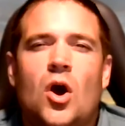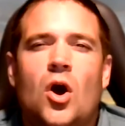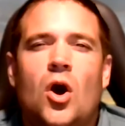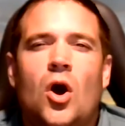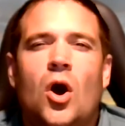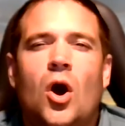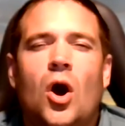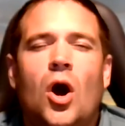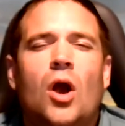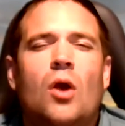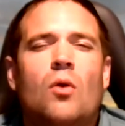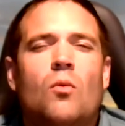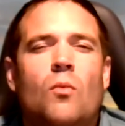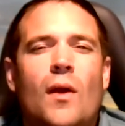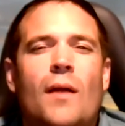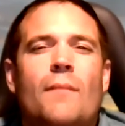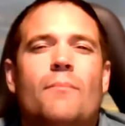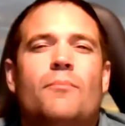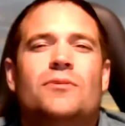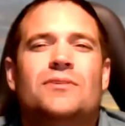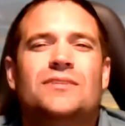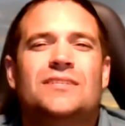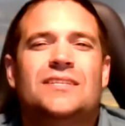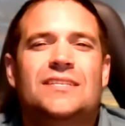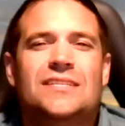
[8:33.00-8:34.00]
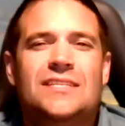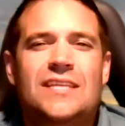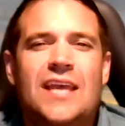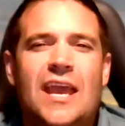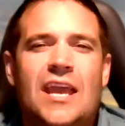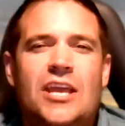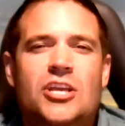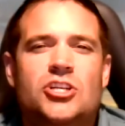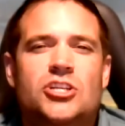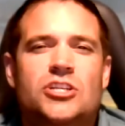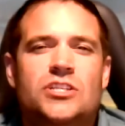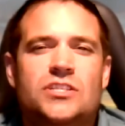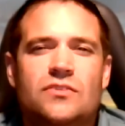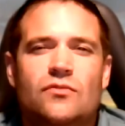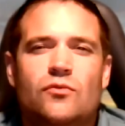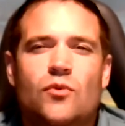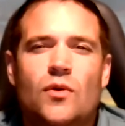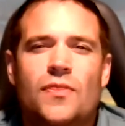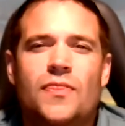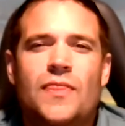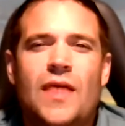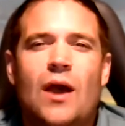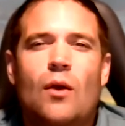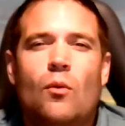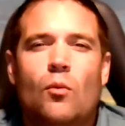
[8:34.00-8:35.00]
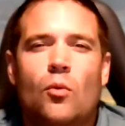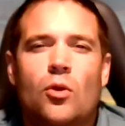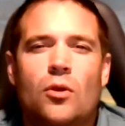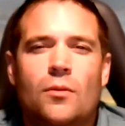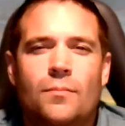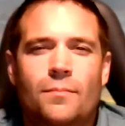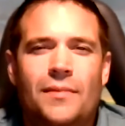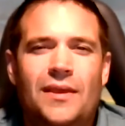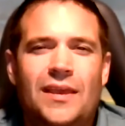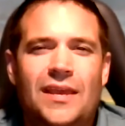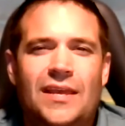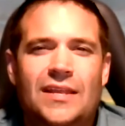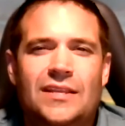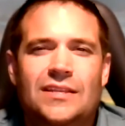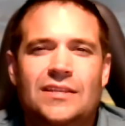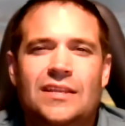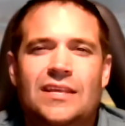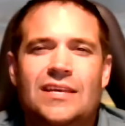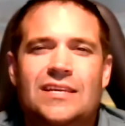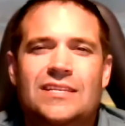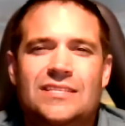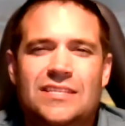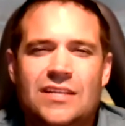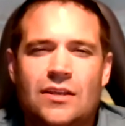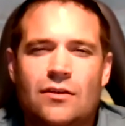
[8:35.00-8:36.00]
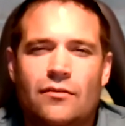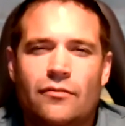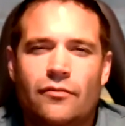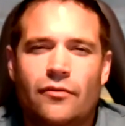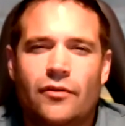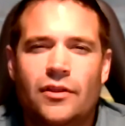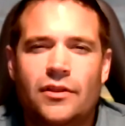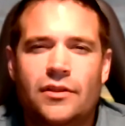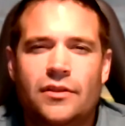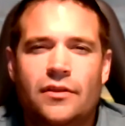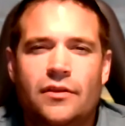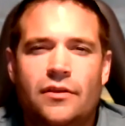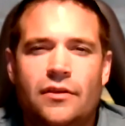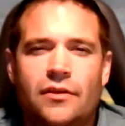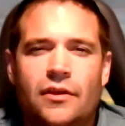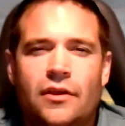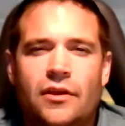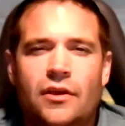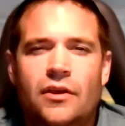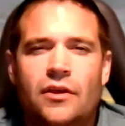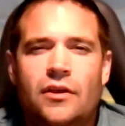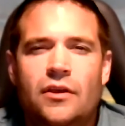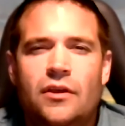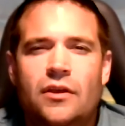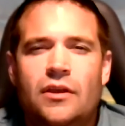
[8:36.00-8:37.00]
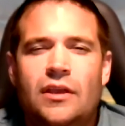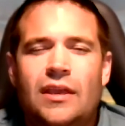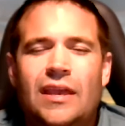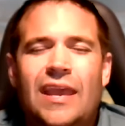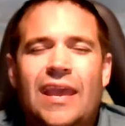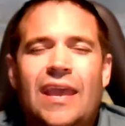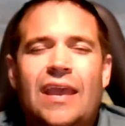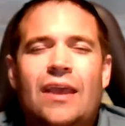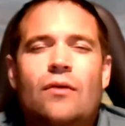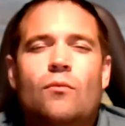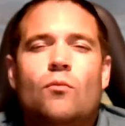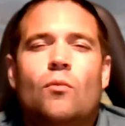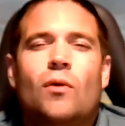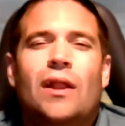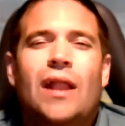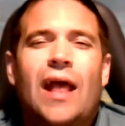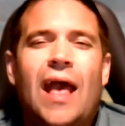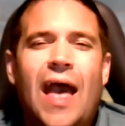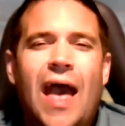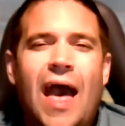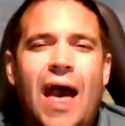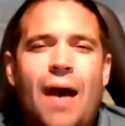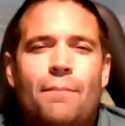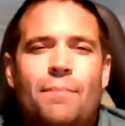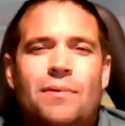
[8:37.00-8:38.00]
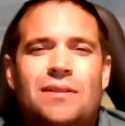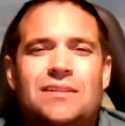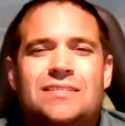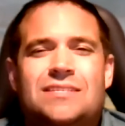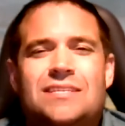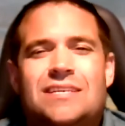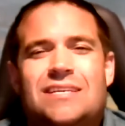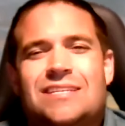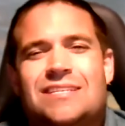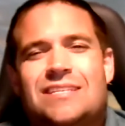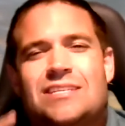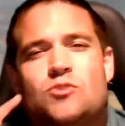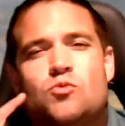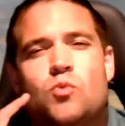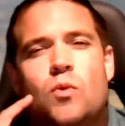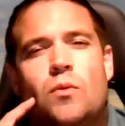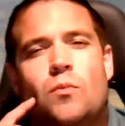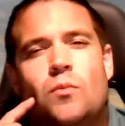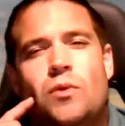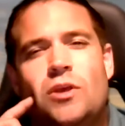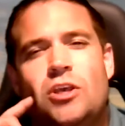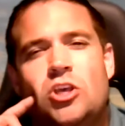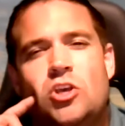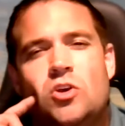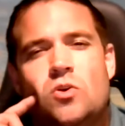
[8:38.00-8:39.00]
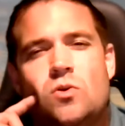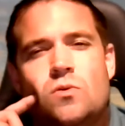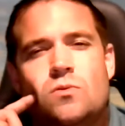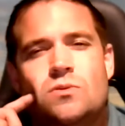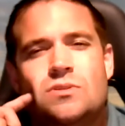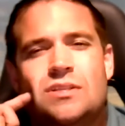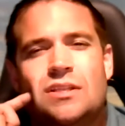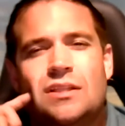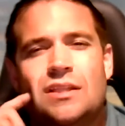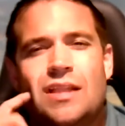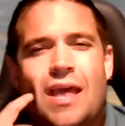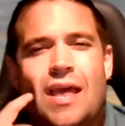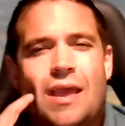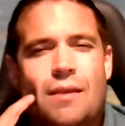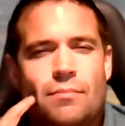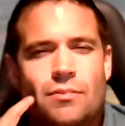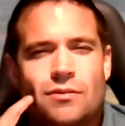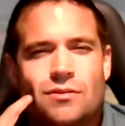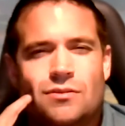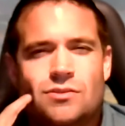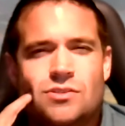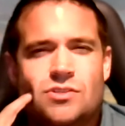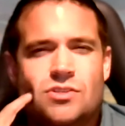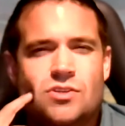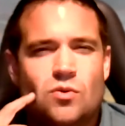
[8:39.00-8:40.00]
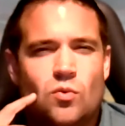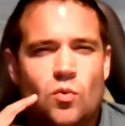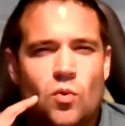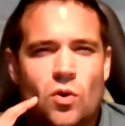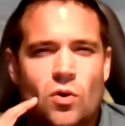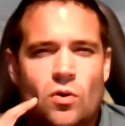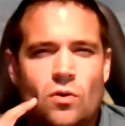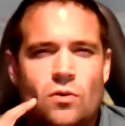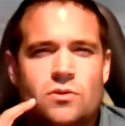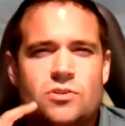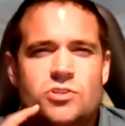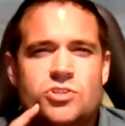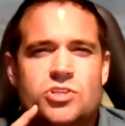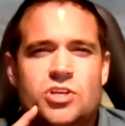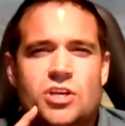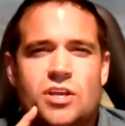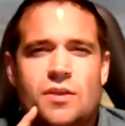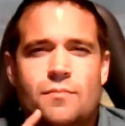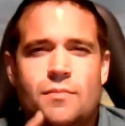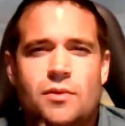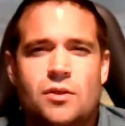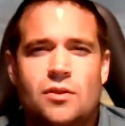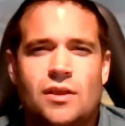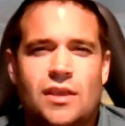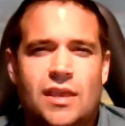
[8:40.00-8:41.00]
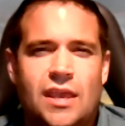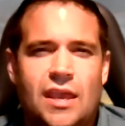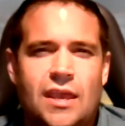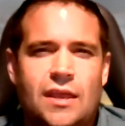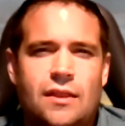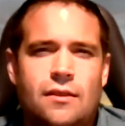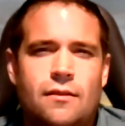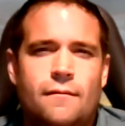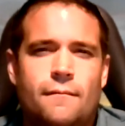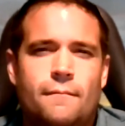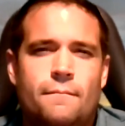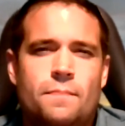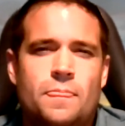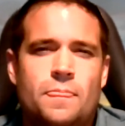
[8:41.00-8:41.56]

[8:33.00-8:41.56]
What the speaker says: our representations of what that word means is different. What happens is when we use labels, words, to communicate,